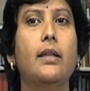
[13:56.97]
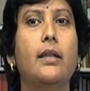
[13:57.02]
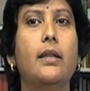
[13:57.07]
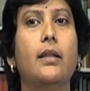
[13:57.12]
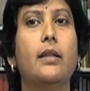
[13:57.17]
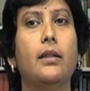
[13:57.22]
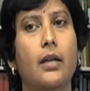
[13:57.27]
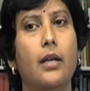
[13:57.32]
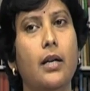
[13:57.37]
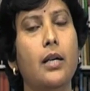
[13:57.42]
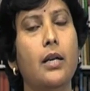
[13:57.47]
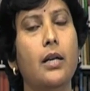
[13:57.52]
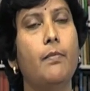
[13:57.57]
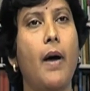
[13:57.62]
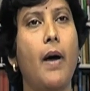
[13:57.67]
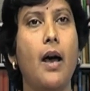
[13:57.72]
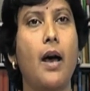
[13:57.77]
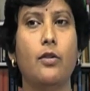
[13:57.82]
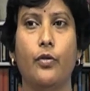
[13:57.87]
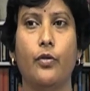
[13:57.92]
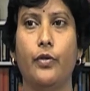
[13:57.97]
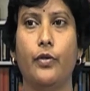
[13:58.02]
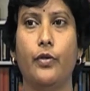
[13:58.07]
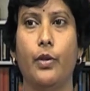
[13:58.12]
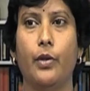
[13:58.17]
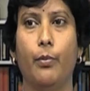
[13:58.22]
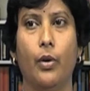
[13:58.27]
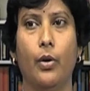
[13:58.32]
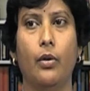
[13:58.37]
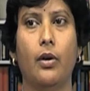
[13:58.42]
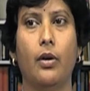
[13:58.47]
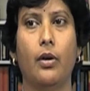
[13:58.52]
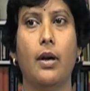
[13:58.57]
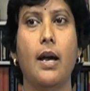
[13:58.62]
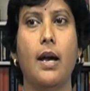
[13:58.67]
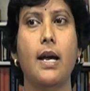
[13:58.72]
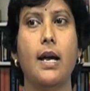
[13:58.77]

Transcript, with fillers: the third part of the book